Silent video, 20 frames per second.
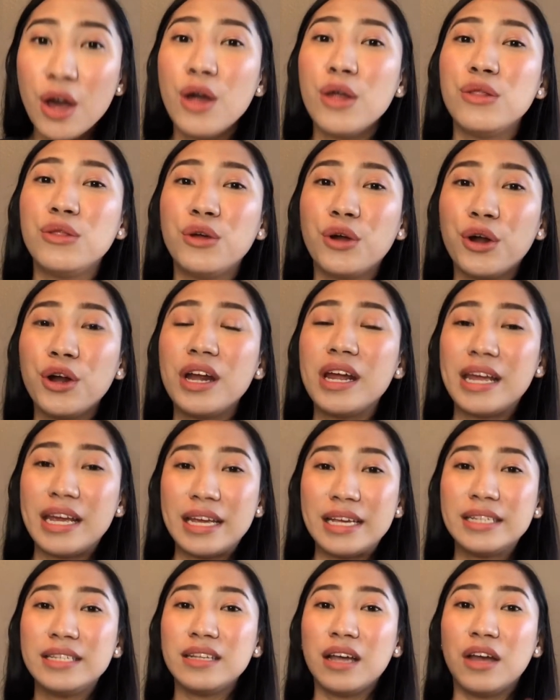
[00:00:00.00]
there
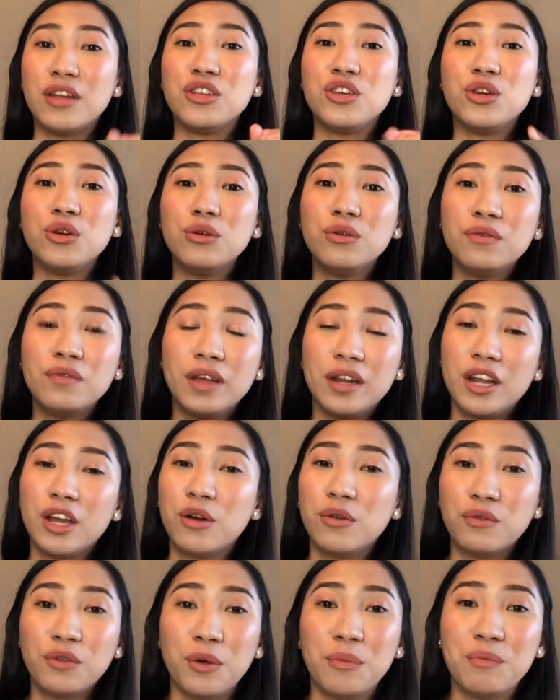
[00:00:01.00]
is a new video
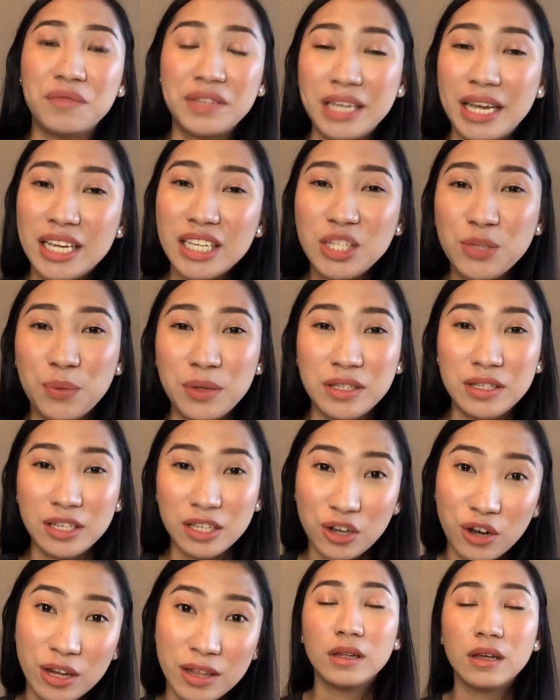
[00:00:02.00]
from Days with
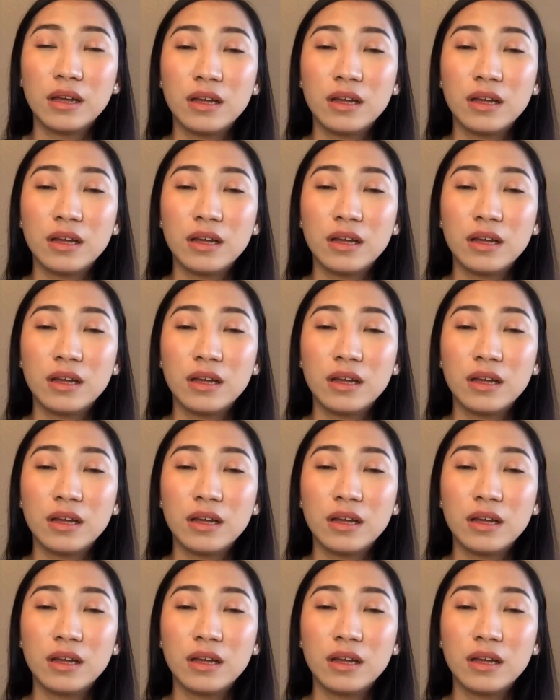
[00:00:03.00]
Dion.